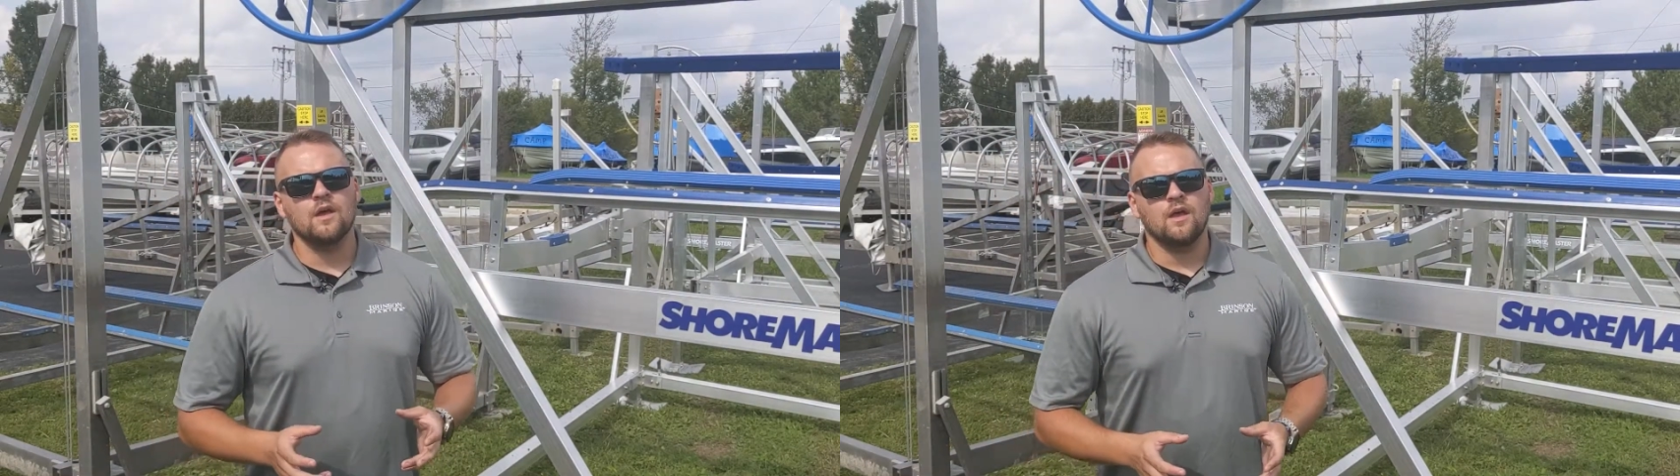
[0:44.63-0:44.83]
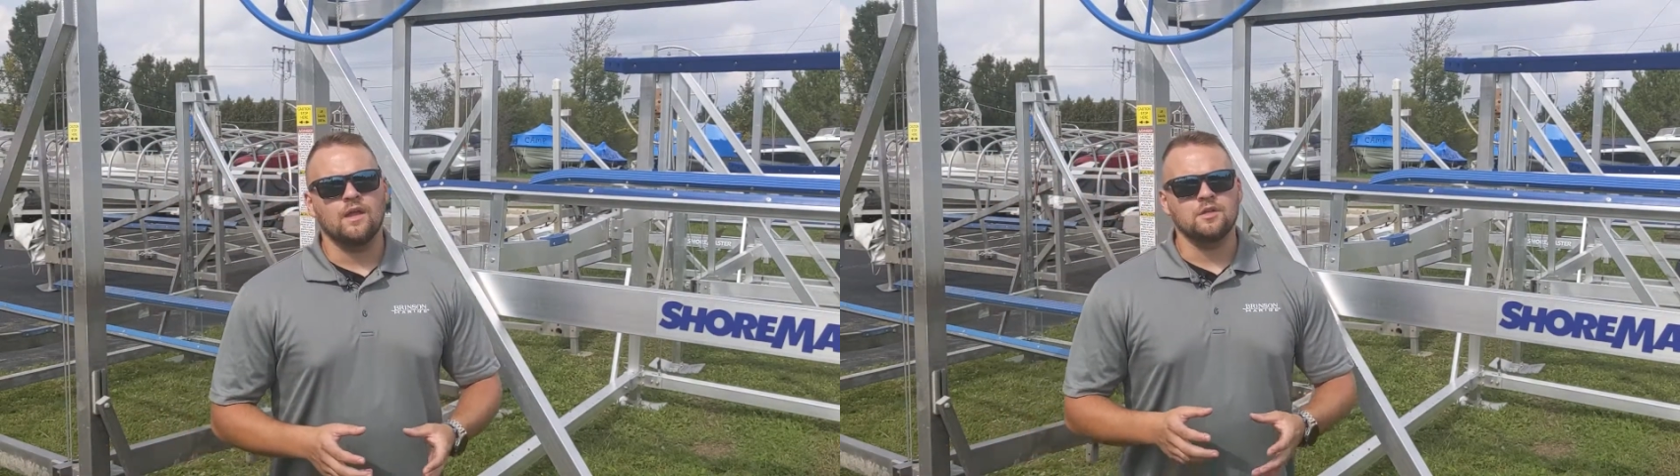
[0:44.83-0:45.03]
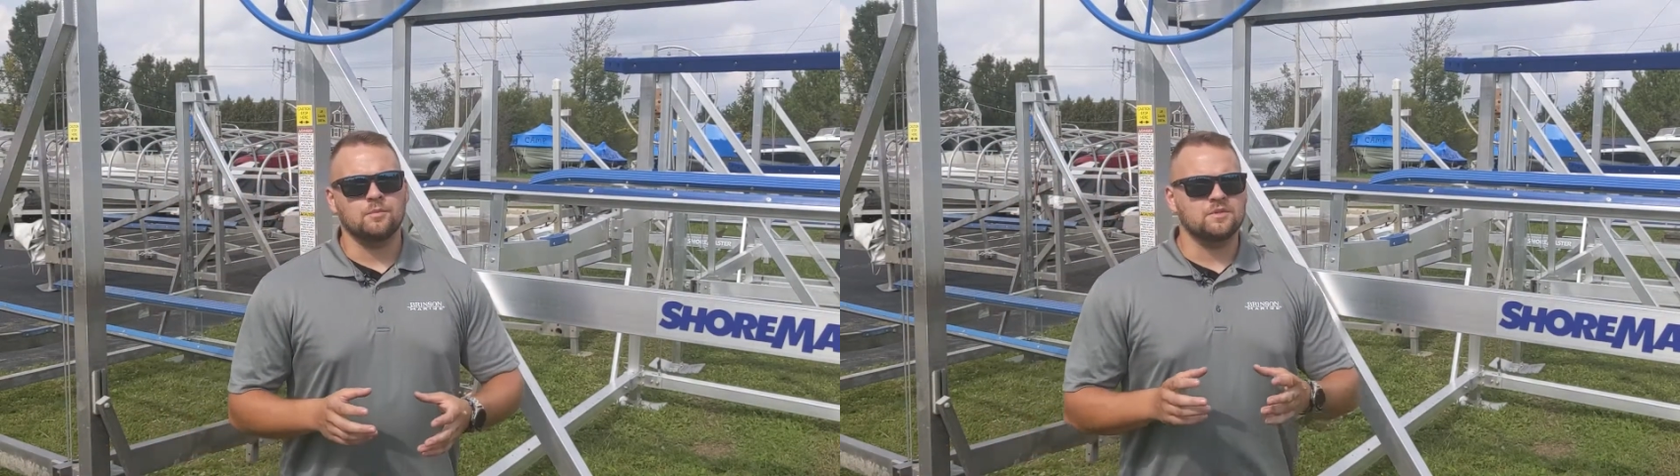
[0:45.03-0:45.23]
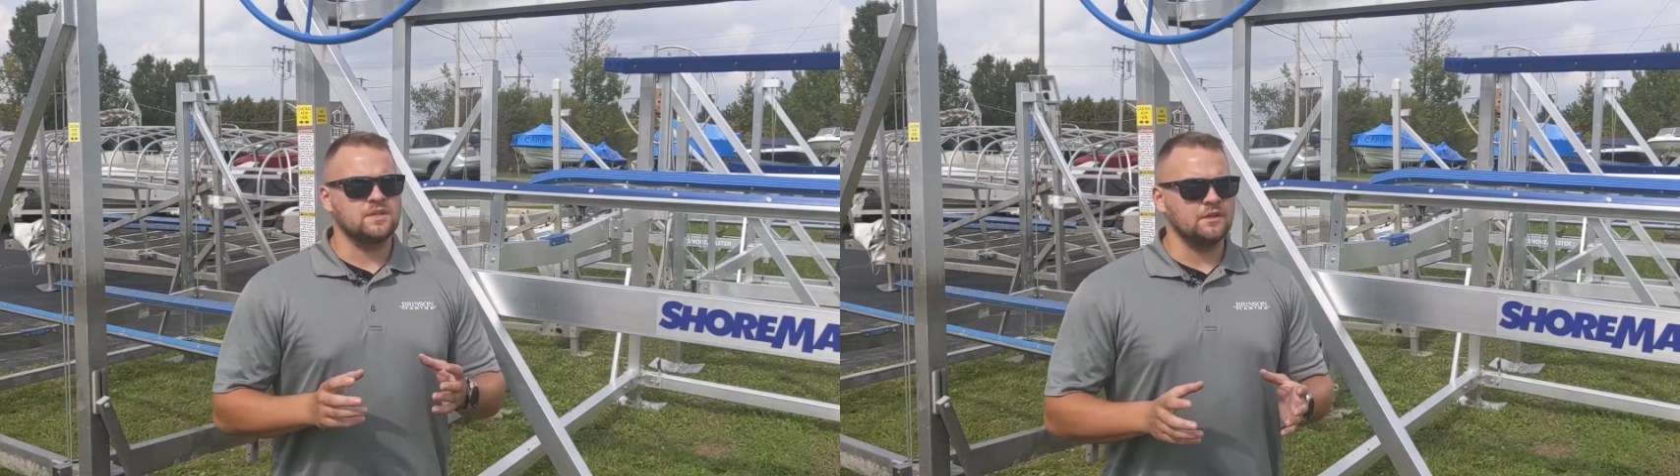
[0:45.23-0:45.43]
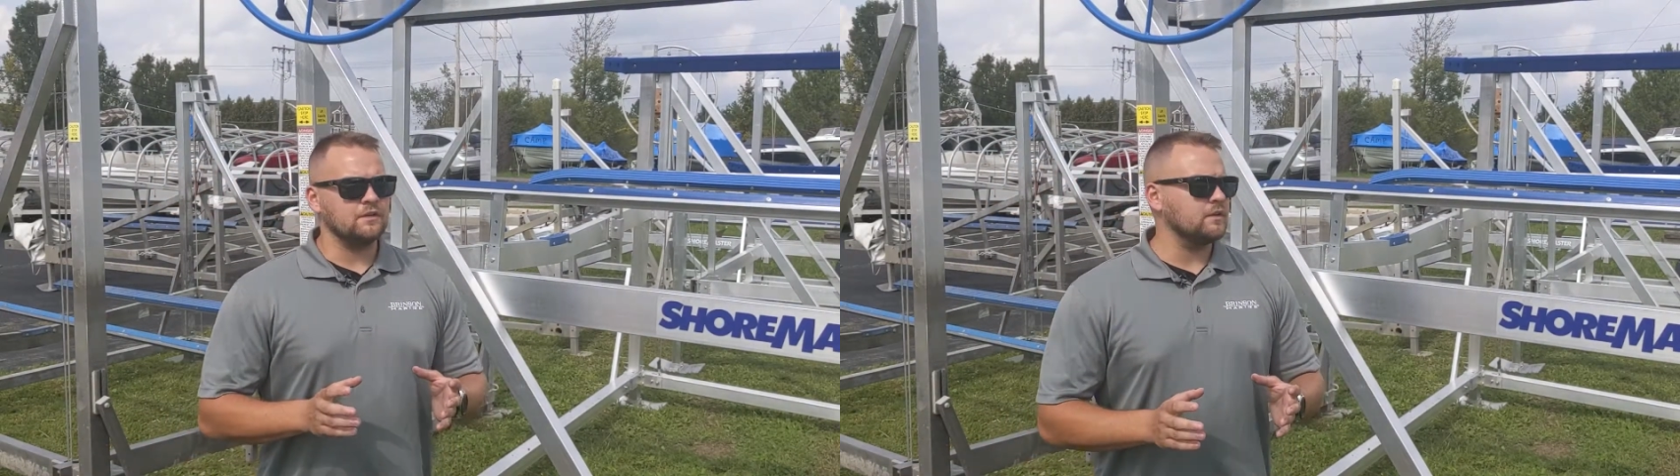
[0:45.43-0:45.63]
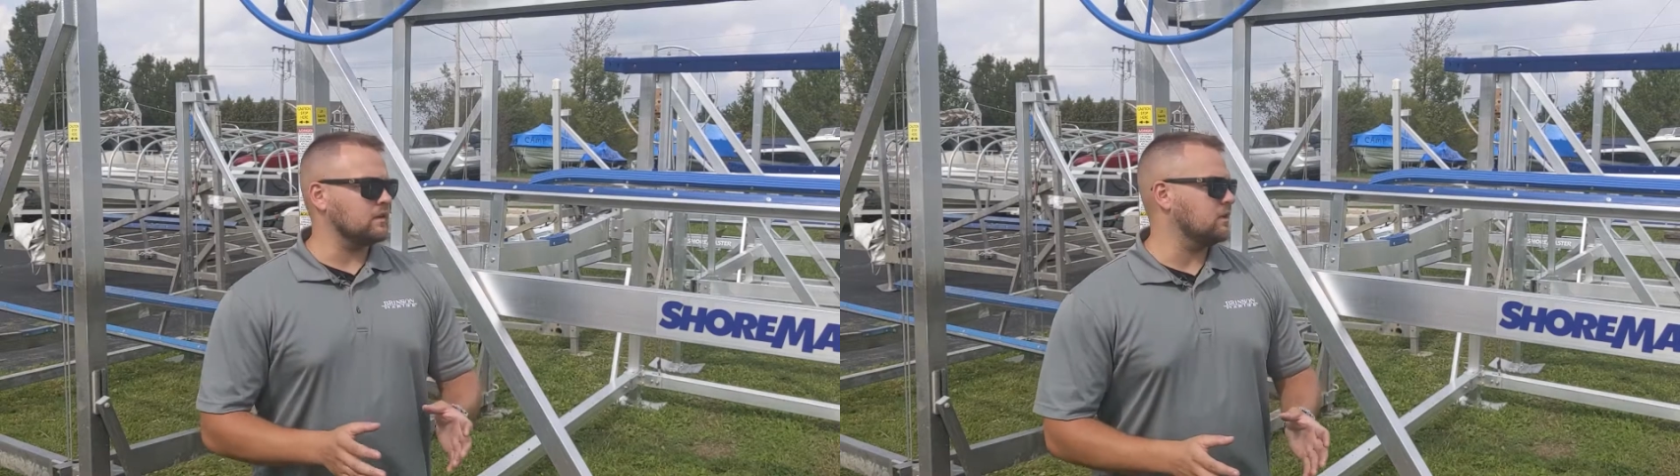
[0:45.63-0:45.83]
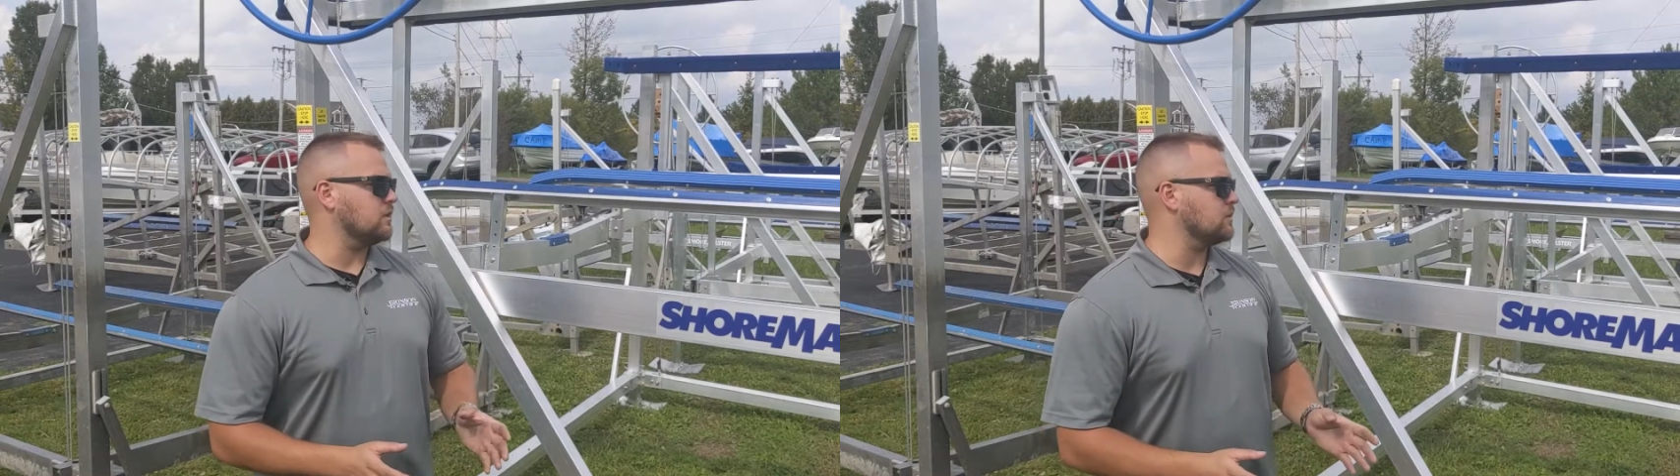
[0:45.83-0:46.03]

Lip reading: and you'll particularly hear it